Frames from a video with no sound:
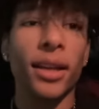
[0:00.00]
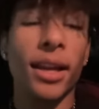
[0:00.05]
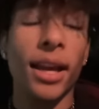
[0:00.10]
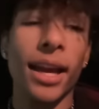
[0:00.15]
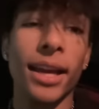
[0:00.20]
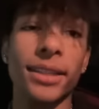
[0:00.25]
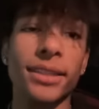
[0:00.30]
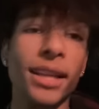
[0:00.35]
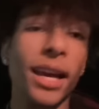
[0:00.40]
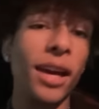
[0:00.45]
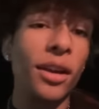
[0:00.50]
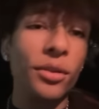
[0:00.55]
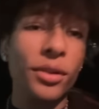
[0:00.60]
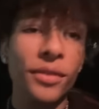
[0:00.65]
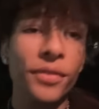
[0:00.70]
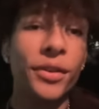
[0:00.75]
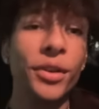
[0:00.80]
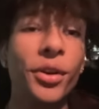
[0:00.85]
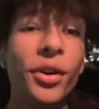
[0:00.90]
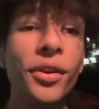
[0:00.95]
Guys, I don't
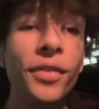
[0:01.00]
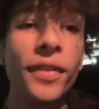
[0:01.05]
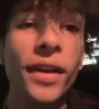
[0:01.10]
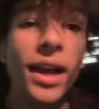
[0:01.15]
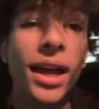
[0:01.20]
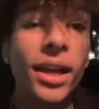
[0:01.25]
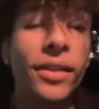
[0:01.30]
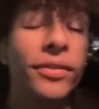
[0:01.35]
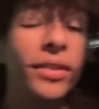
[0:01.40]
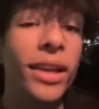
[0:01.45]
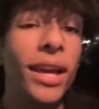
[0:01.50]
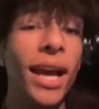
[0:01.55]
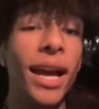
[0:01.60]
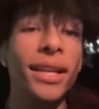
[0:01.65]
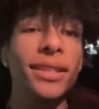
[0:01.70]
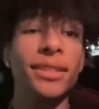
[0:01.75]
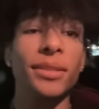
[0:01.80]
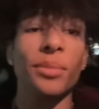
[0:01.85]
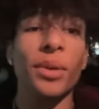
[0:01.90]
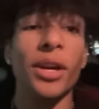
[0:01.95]
even know if I have
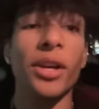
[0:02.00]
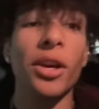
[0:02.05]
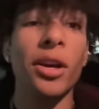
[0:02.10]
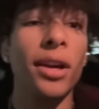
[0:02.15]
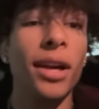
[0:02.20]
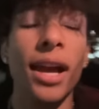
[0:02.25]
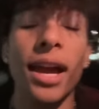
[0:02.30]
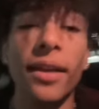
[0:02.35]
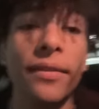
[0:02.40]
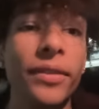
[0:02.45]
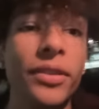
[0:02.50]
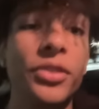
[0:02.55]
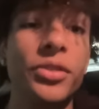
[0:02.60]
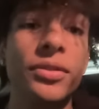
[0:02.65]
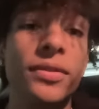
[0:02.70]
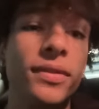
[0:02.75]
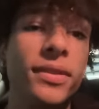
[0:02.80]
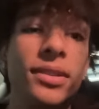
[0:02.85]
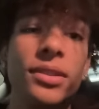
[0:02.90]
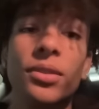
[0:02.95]
gas in my car. I haven't
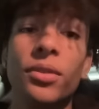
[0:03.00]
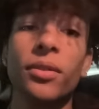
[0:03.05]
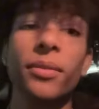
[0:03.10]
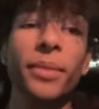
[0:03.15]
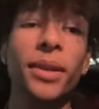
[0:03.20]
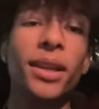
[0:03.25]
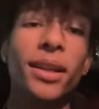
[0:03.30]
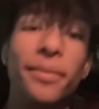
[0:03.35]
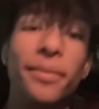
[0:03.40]
driven Stormy in a